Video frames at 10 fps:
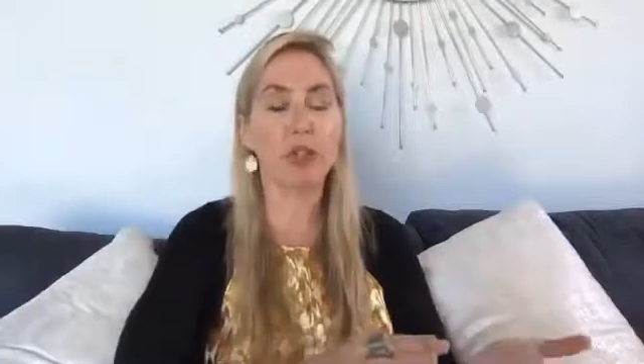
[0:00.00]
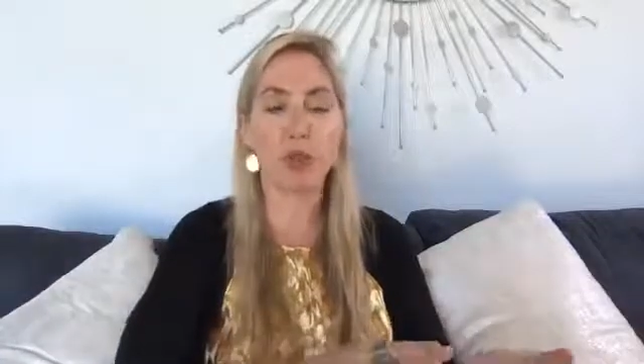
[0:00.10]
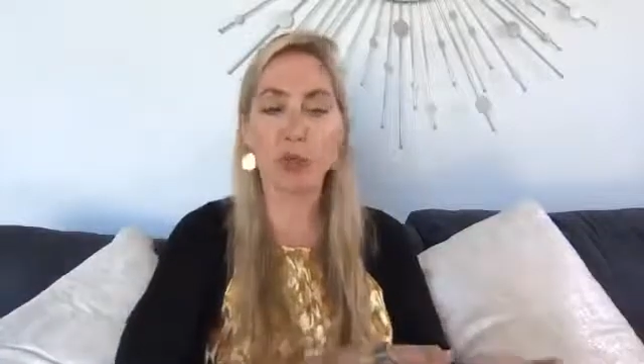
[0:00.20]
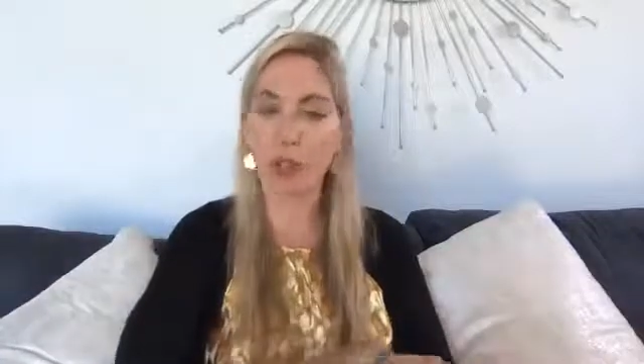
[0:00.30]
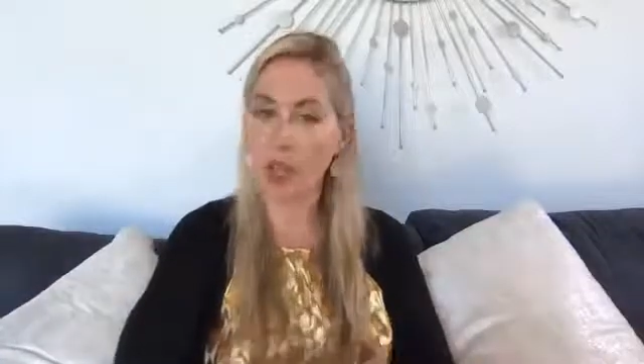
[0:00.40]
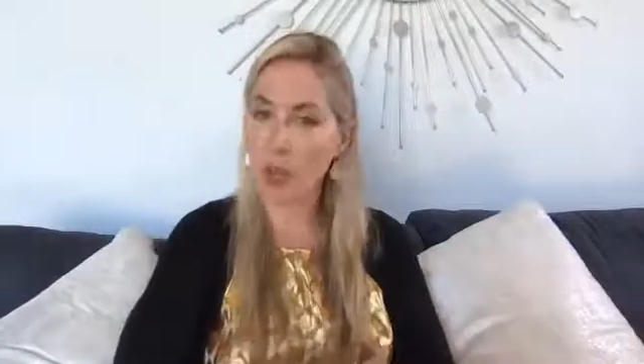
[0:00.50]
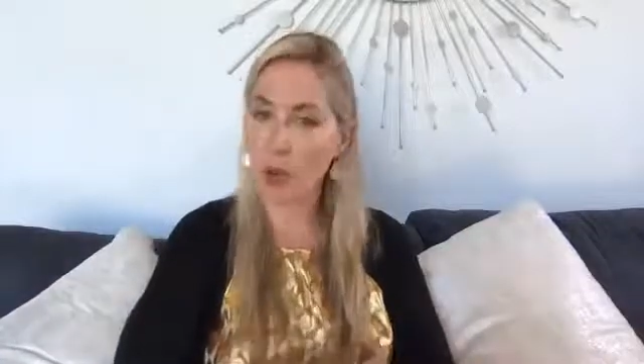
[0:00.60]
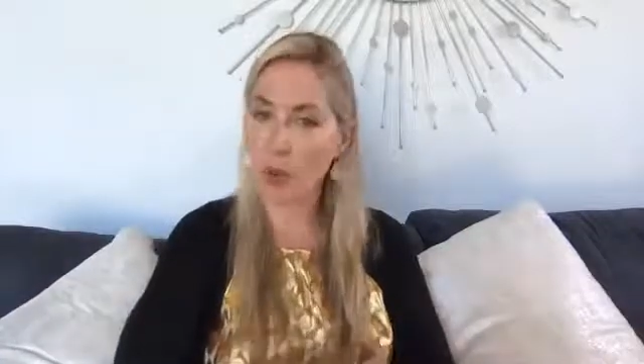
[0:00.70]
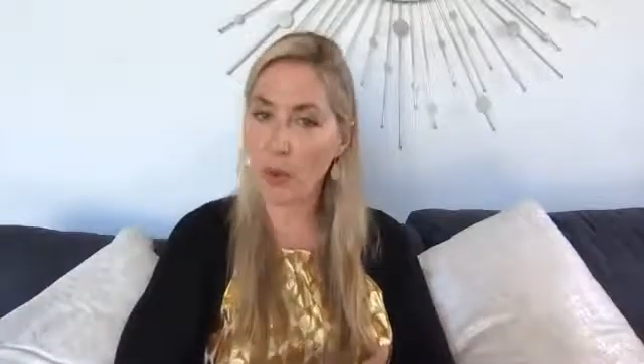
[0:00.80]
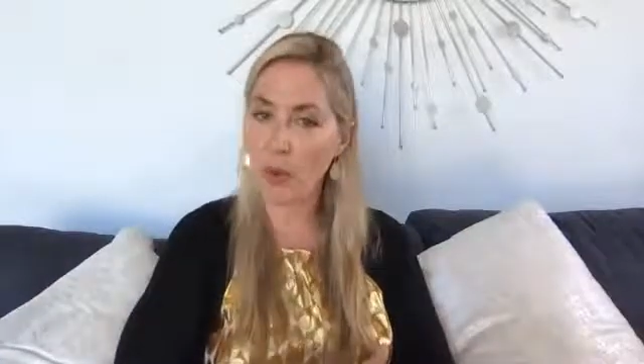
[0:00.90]
too
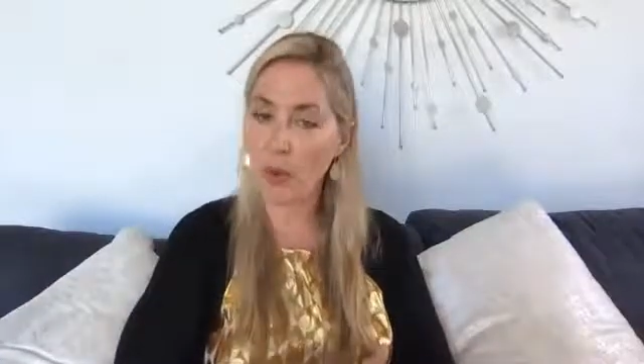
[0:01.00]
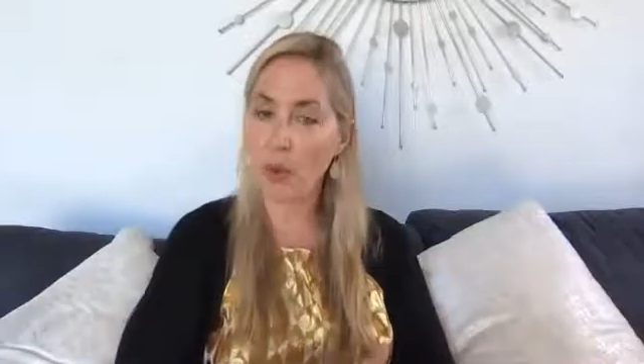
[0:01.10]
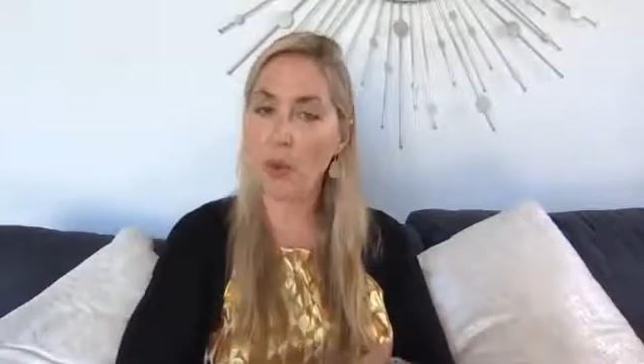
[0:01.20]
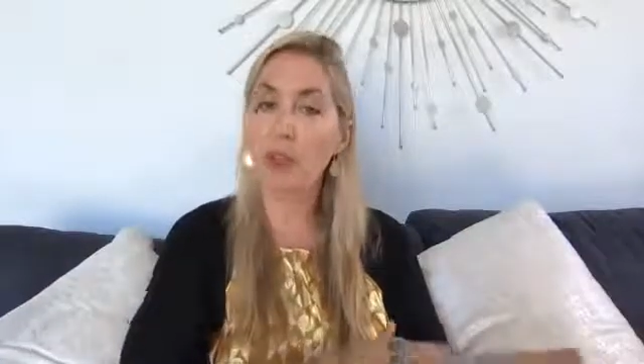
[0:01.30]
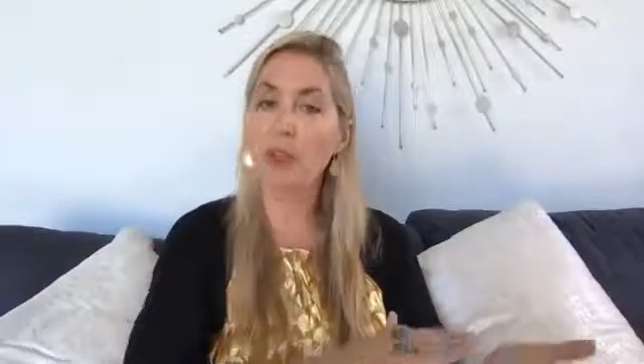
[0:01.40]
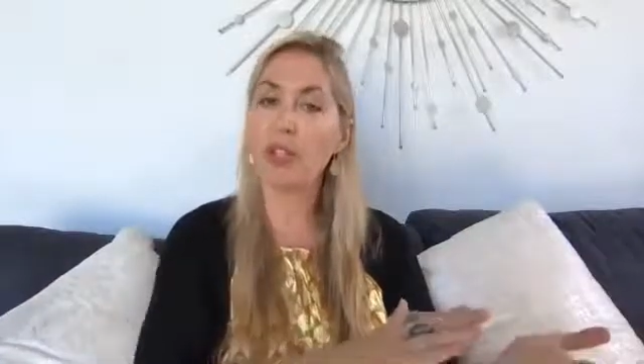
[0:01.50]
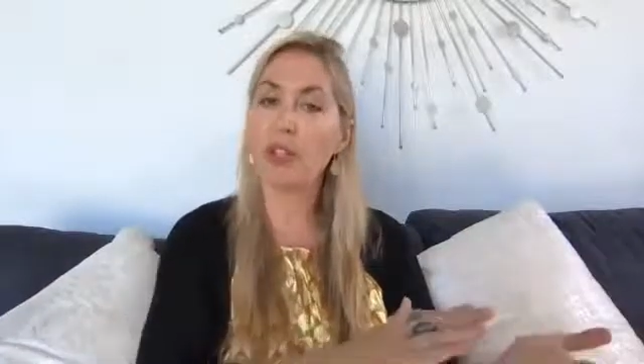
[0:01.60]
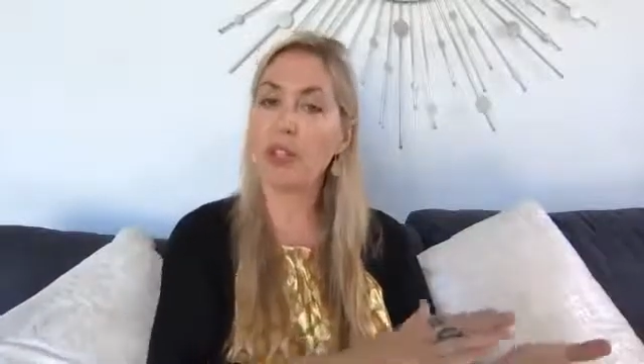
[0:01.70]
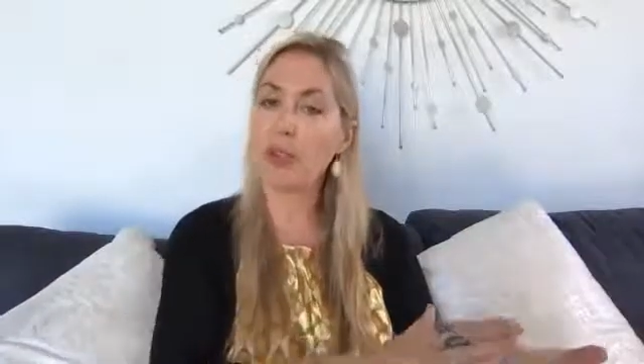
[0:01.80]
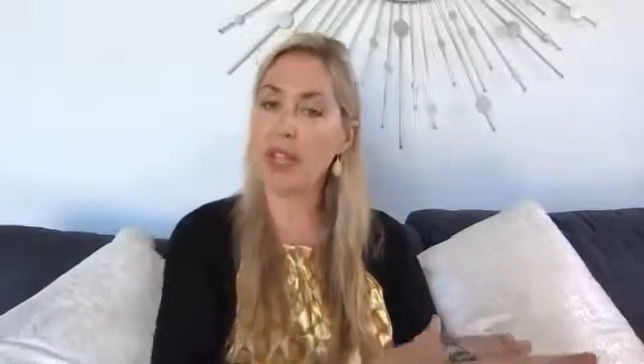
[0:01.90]
slow, we'll be
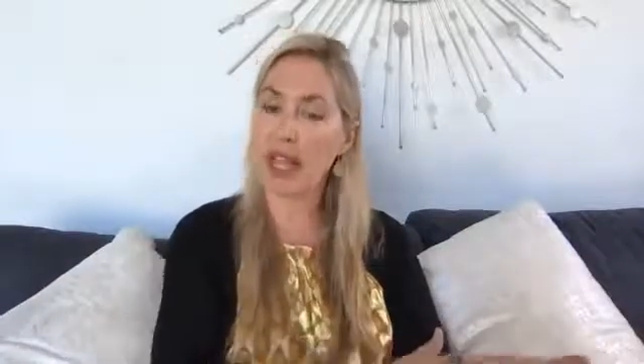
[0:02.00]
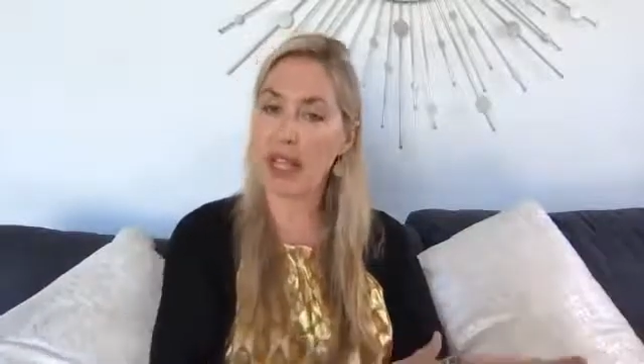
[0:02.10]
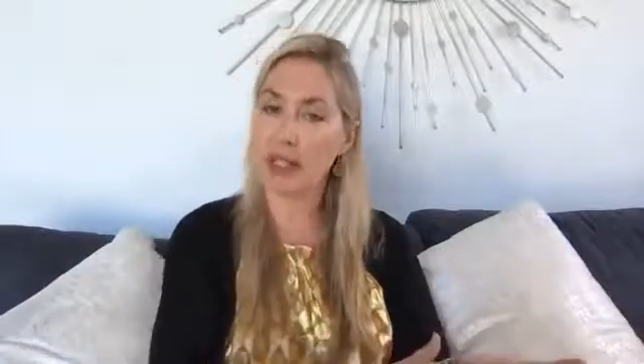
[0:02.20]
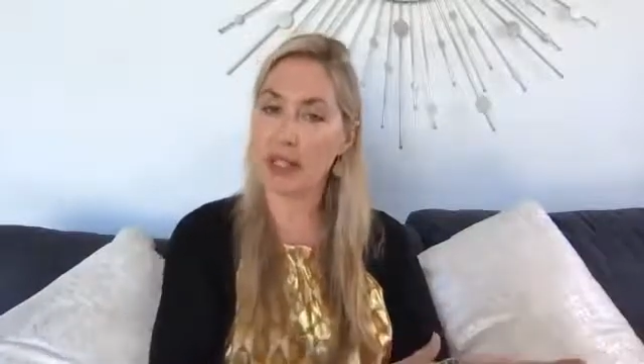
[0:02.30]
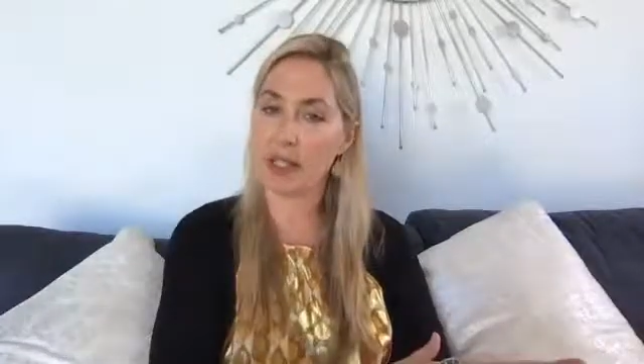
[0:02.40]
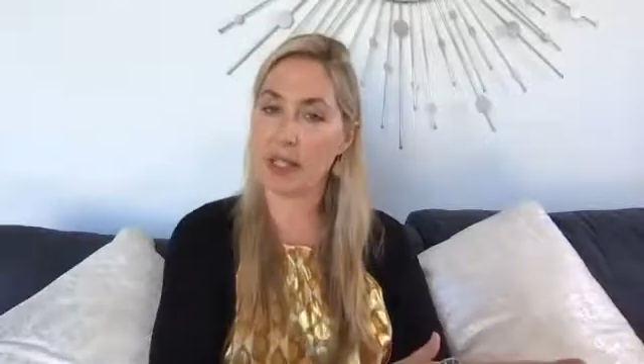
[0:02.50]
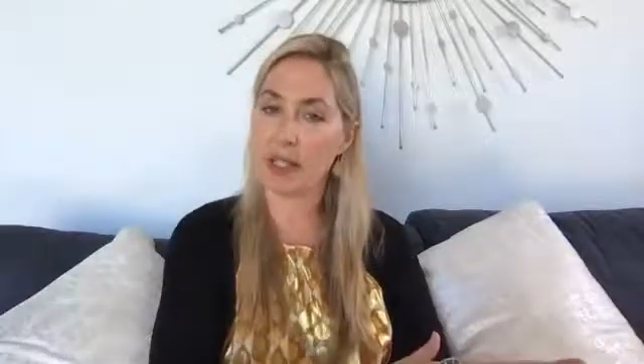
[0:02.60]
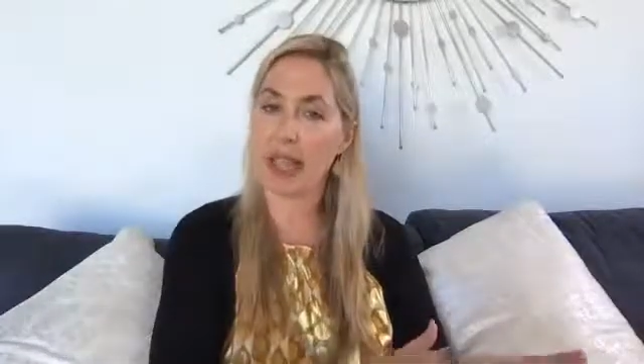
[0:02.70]
too dense,